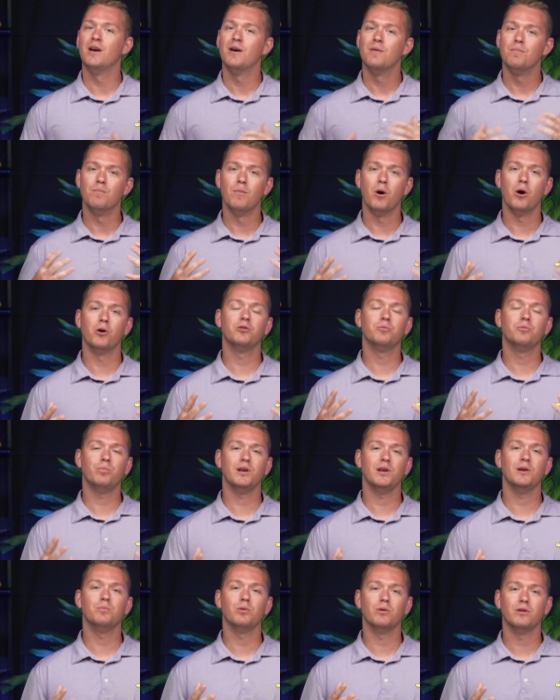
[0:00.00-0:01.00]
Most
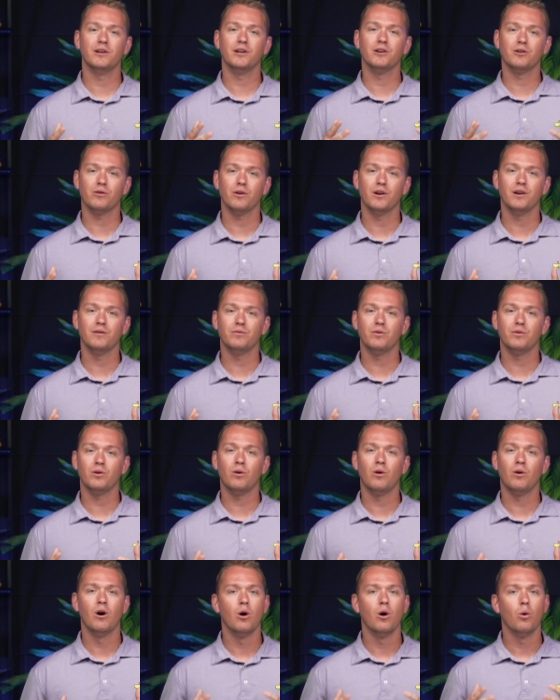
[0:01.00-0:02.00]
people in
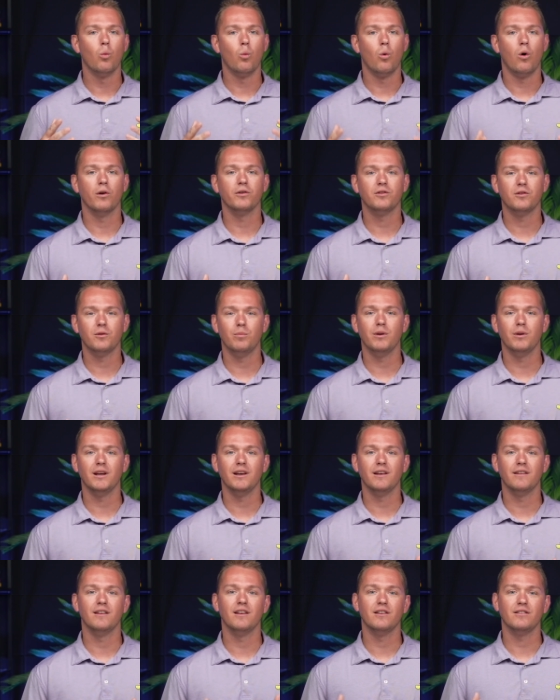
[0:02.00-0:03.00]
Greenville want to be
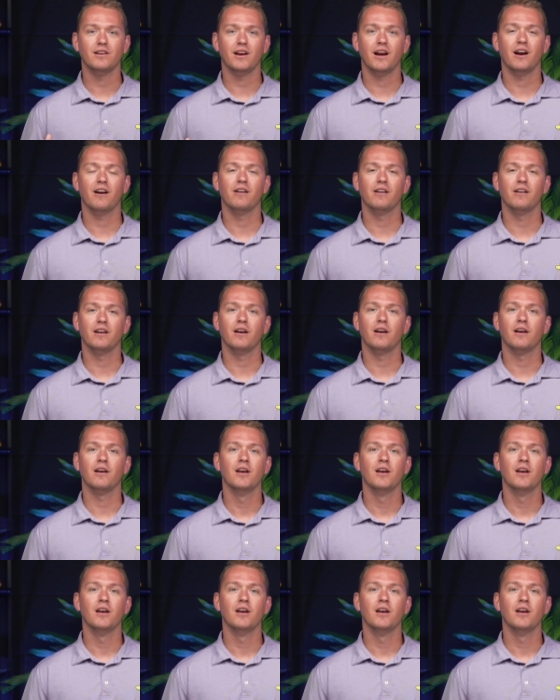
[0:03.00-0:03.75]
in this area.